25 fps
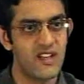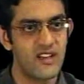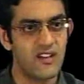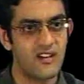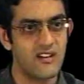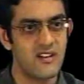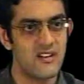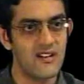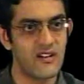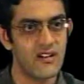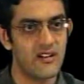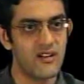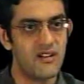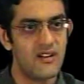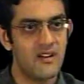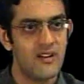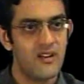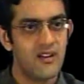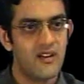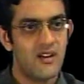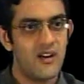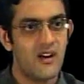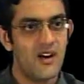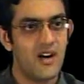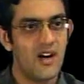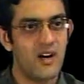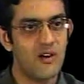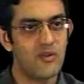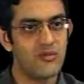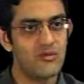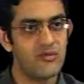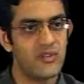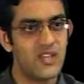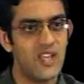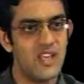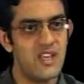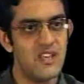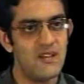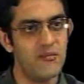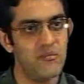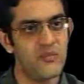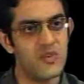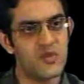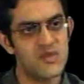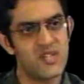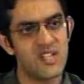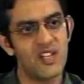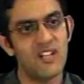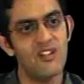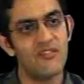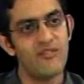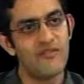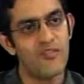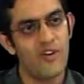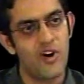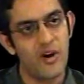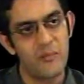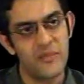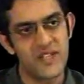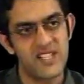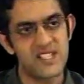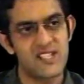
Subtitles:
and how the musical form